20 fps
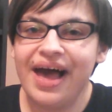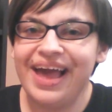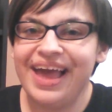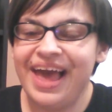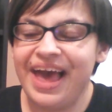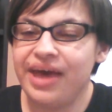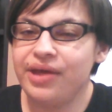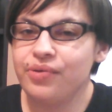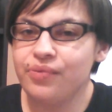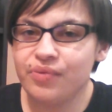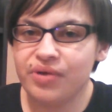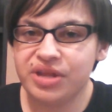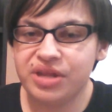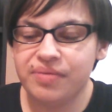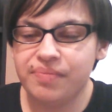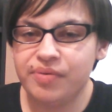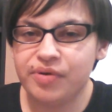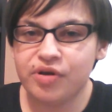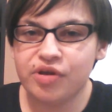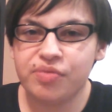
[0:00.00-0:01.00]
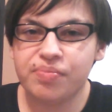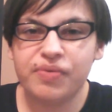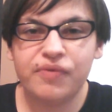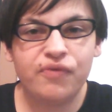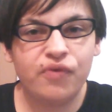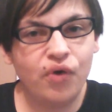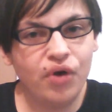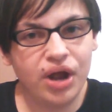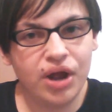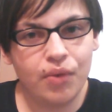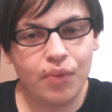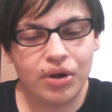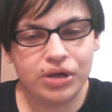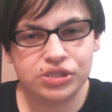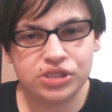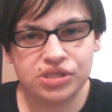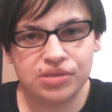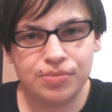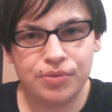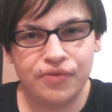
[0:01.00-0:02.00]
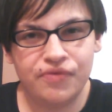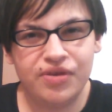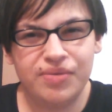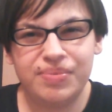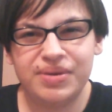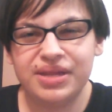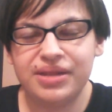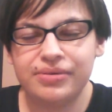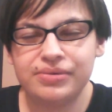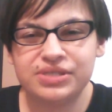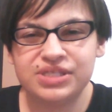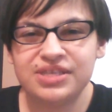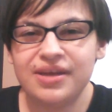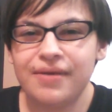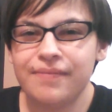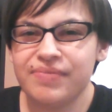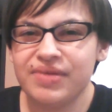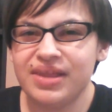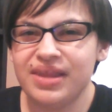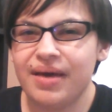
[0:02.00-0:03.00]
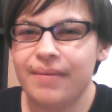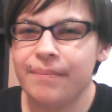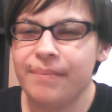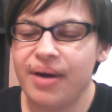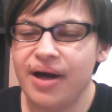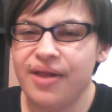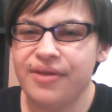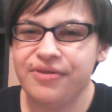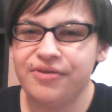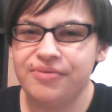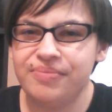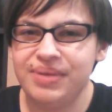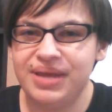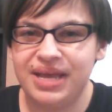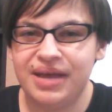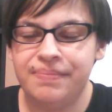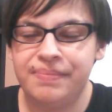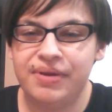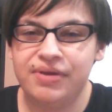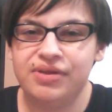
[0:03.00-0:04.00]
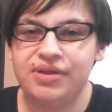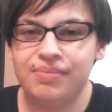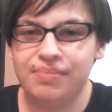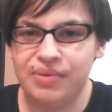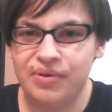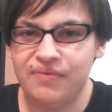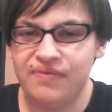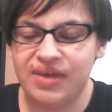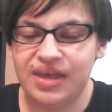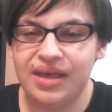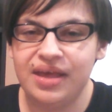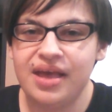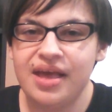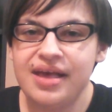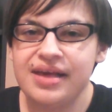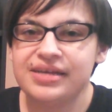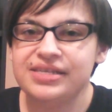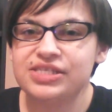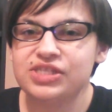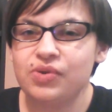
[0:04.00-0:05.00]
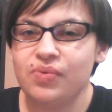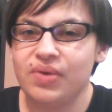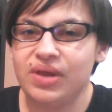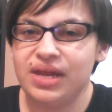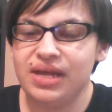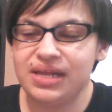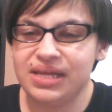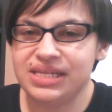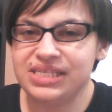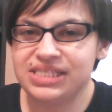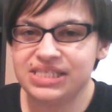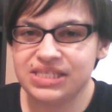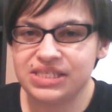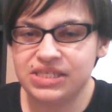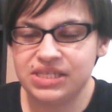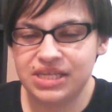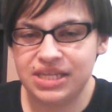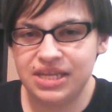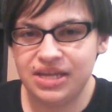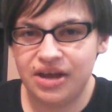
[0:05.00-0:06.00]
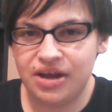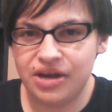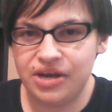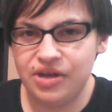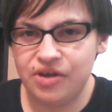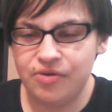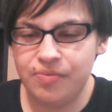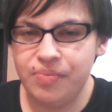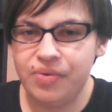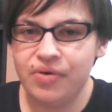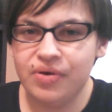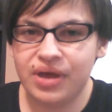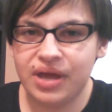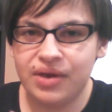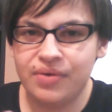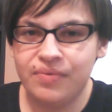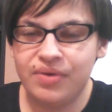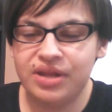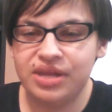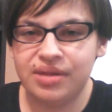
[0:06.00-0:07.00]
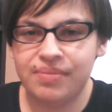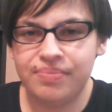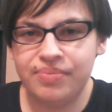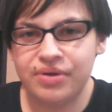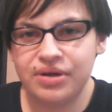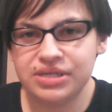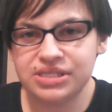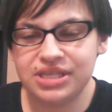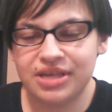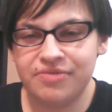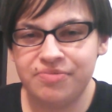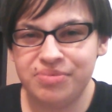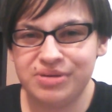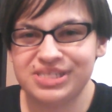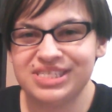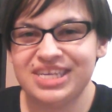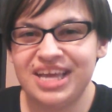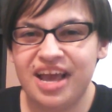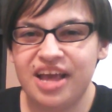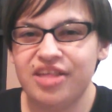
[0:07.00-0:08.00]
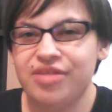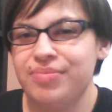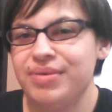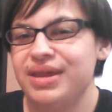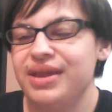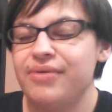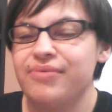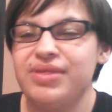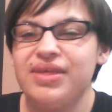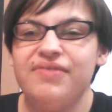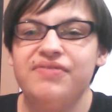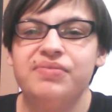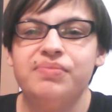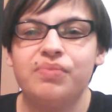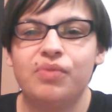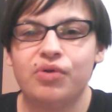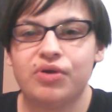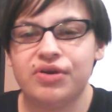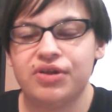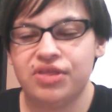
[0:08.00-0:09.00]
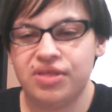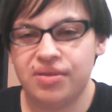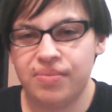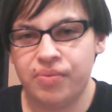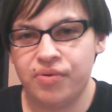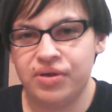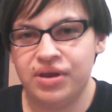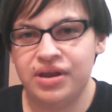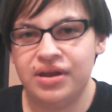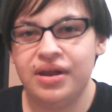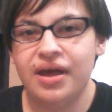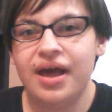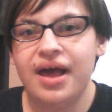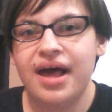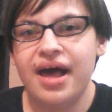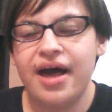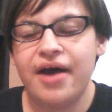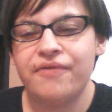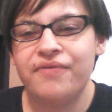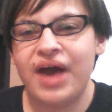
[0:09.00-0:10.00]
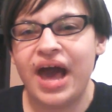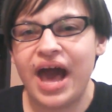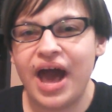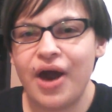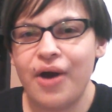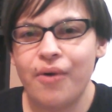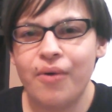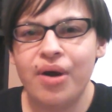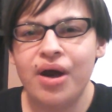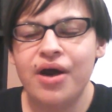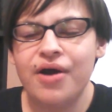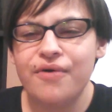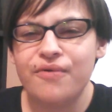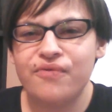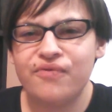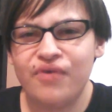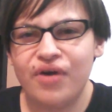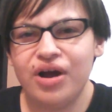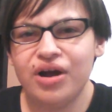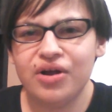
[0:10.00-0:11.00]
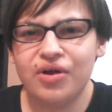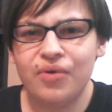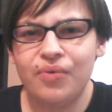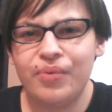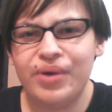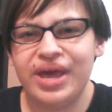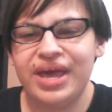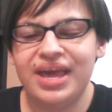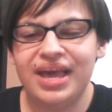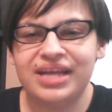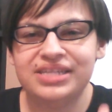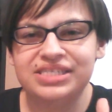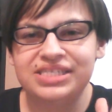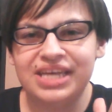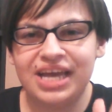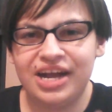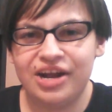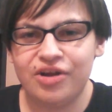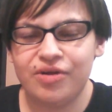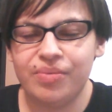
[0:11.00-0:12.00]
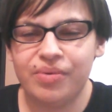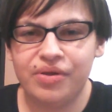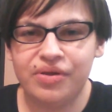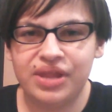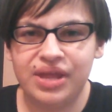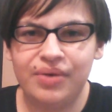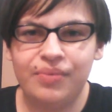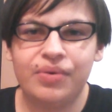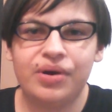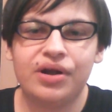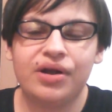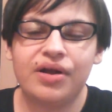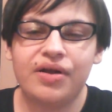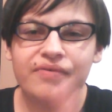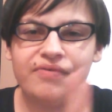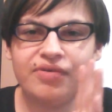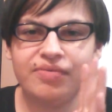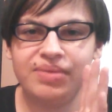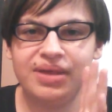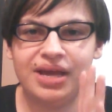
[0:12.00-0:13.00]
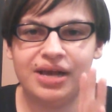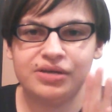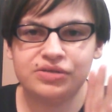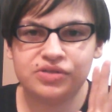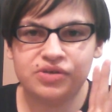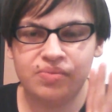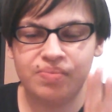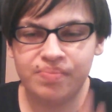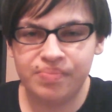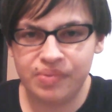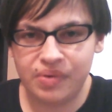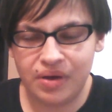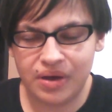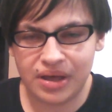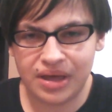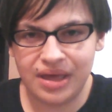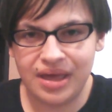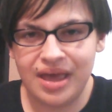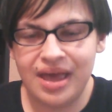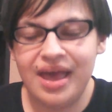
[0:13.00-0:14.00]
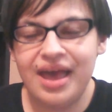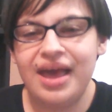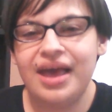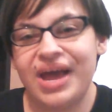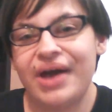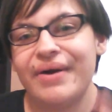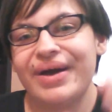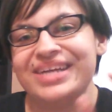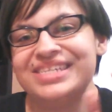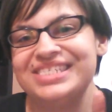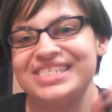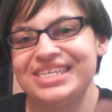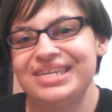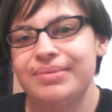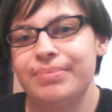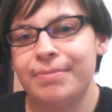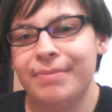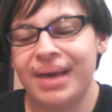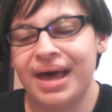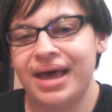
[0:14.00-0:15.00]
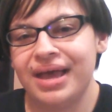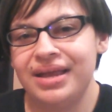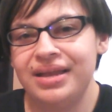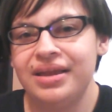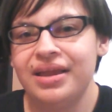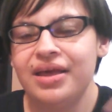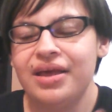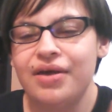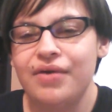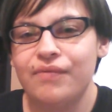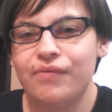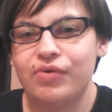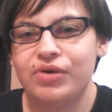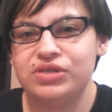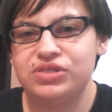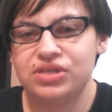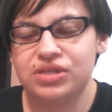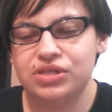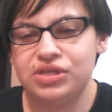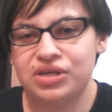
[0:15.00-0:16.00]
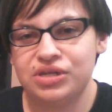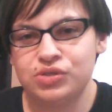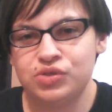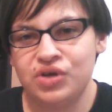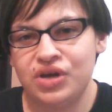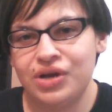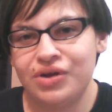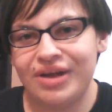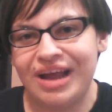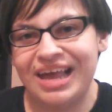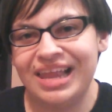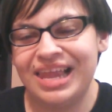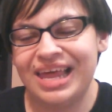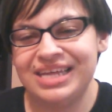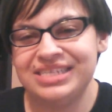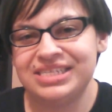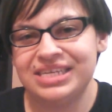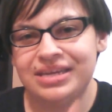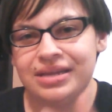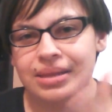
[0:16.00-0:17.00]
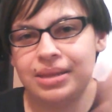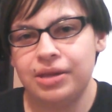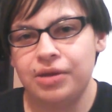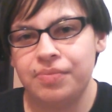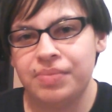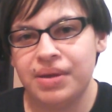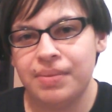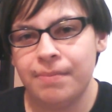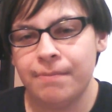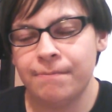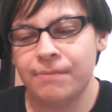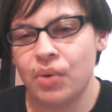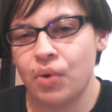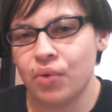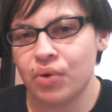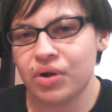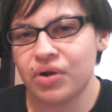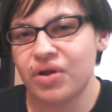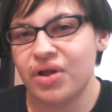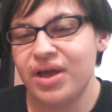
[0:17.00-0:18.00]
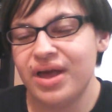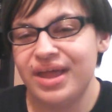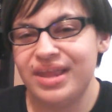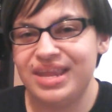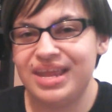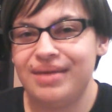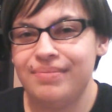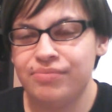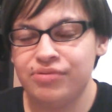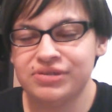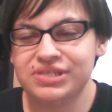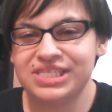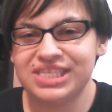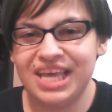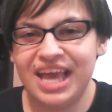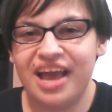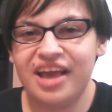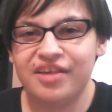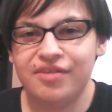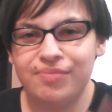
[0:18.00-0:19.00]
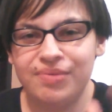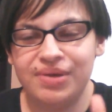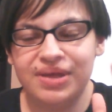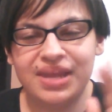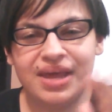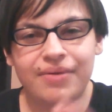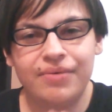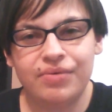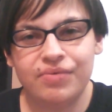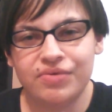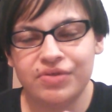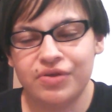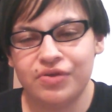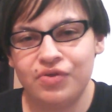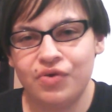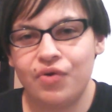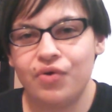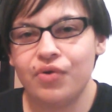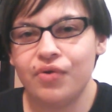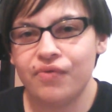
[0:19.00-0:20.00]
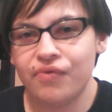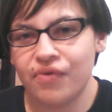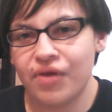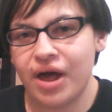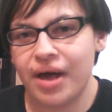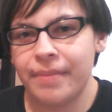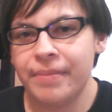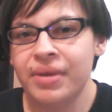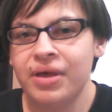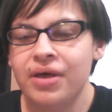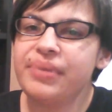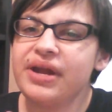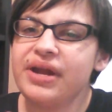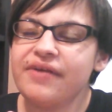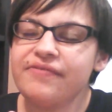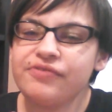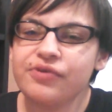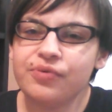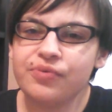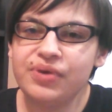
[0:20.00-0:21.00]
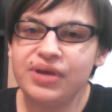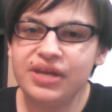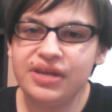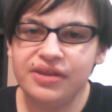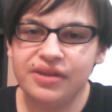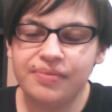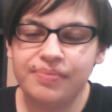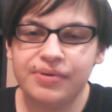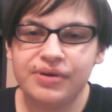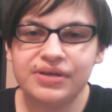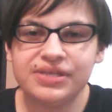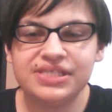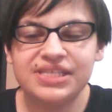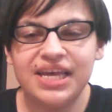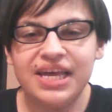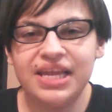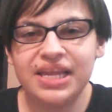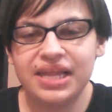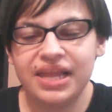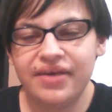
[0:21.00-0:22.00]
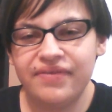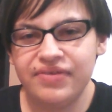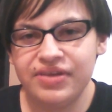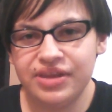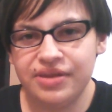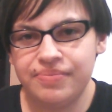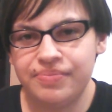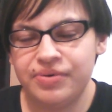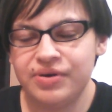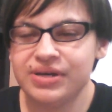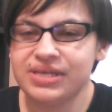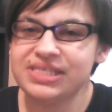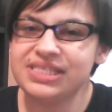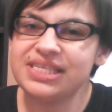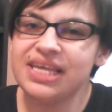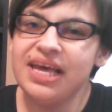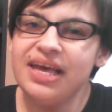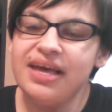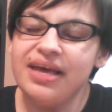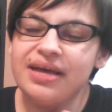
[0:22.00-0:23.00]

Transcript: I hadn't read the books before I watched the movie, but there was something that bothered me about the movie. So when I listened to the audiobook and read the books of Prince Caspian, I was even more disappointed of how far away and terrible they were from the actual book. Now, I didn't mind Voyage of the Dawn Treader. I liked it a little bit more than Prince Caspian. That one was a total flop. But after reading the books and loving the books,